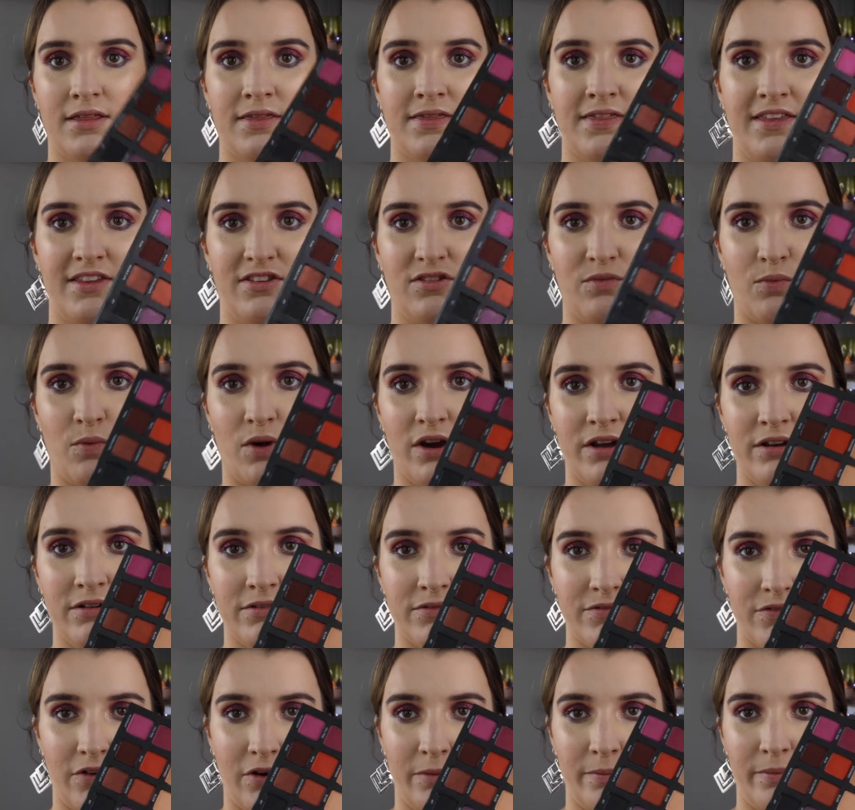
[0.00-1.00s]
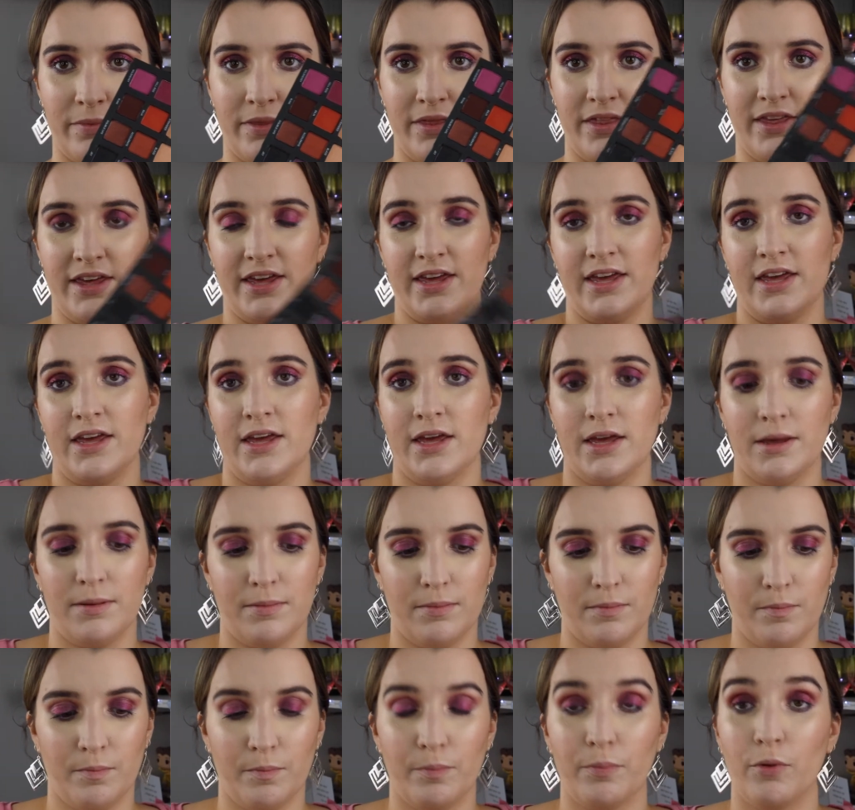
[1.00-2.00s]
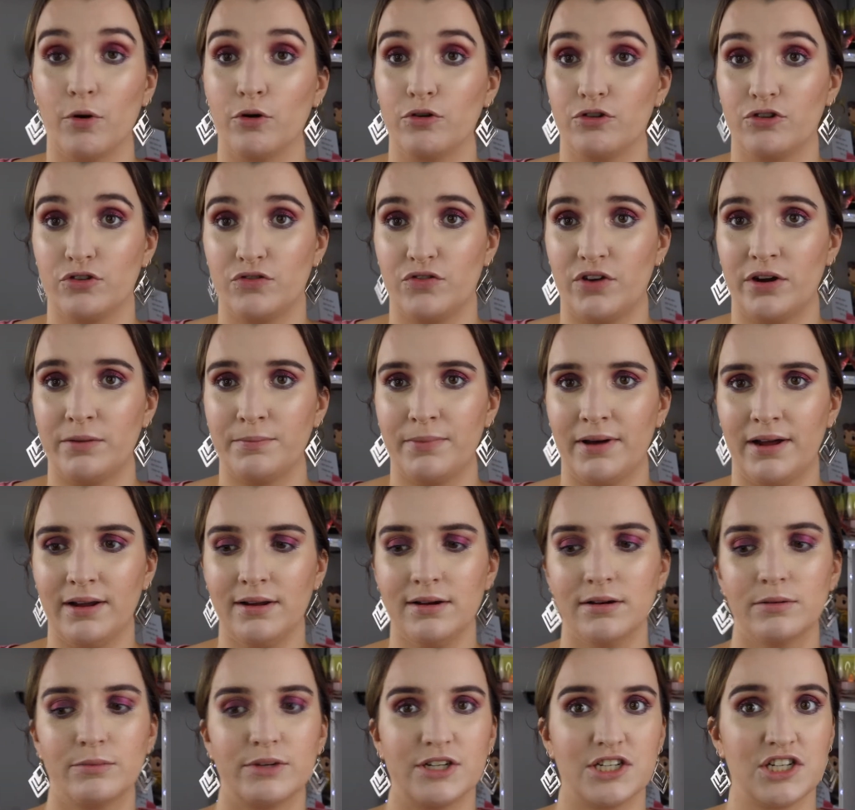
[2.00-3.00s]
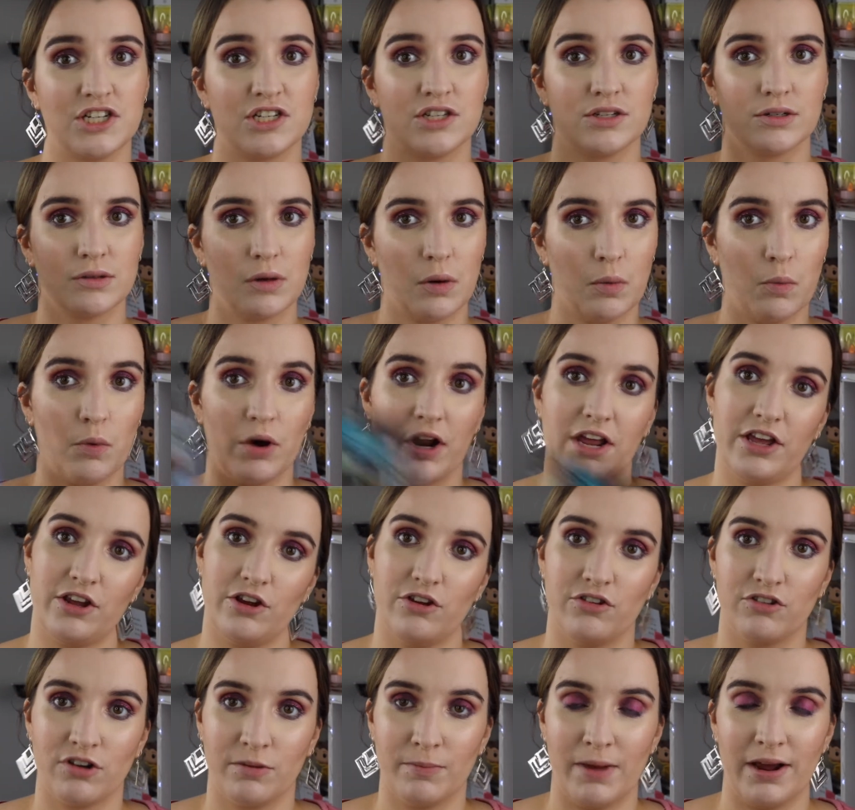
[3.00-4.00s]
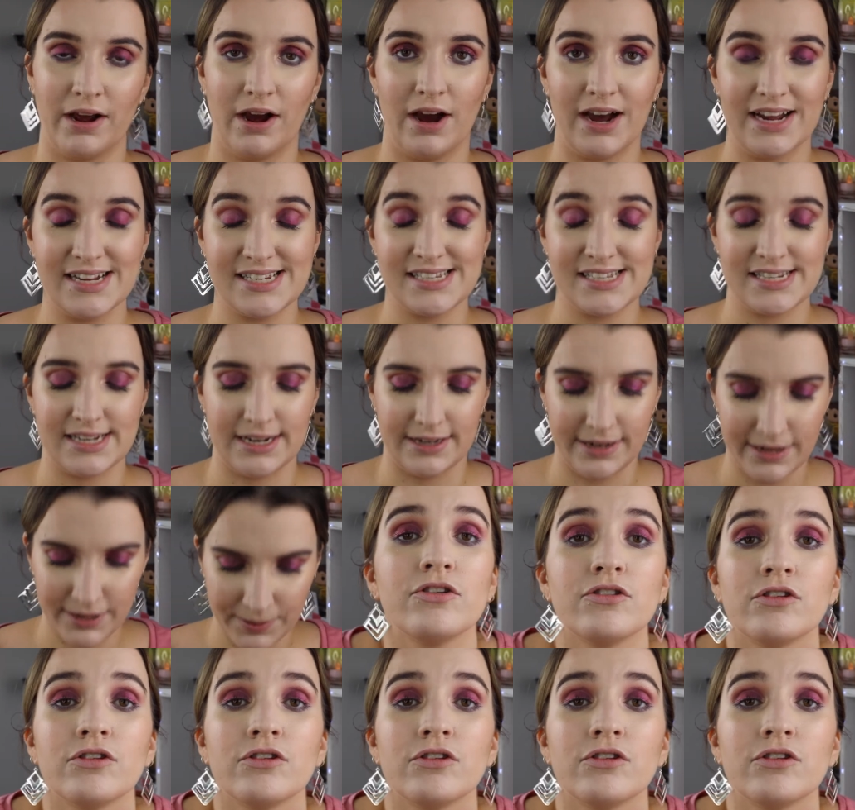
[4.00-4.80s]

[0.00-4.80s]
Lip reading: this one from the Born to Run palette, which is what I used on my eyes today.